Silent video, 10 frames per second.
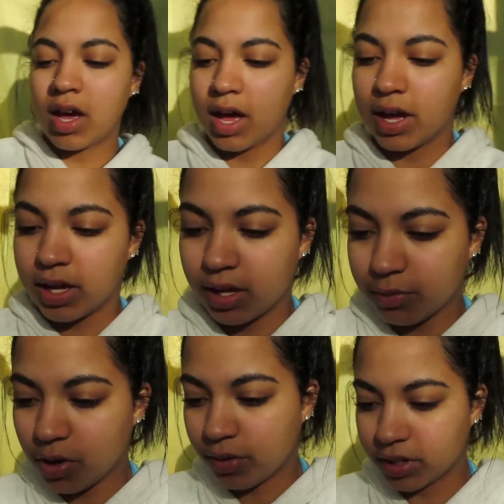I
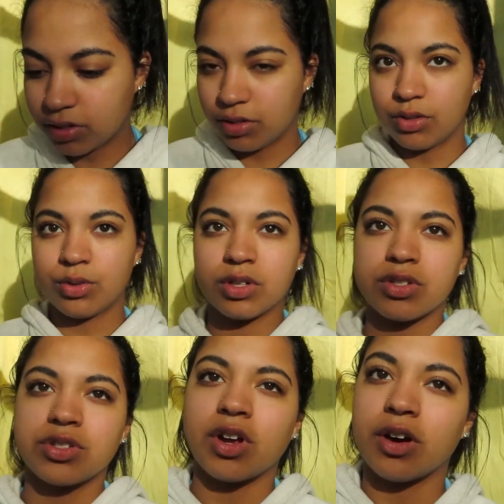am going to
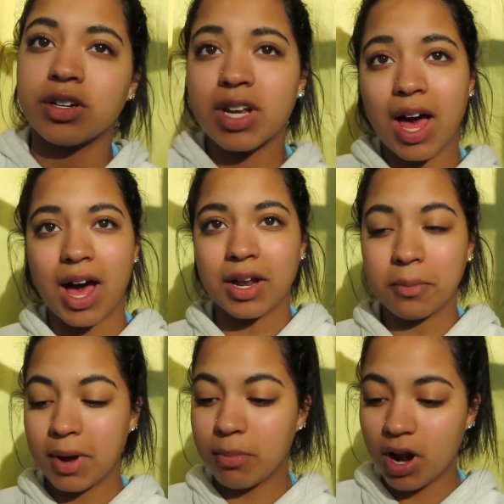start
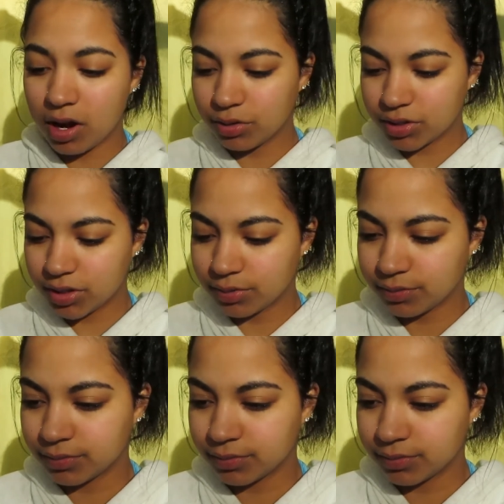on my brows.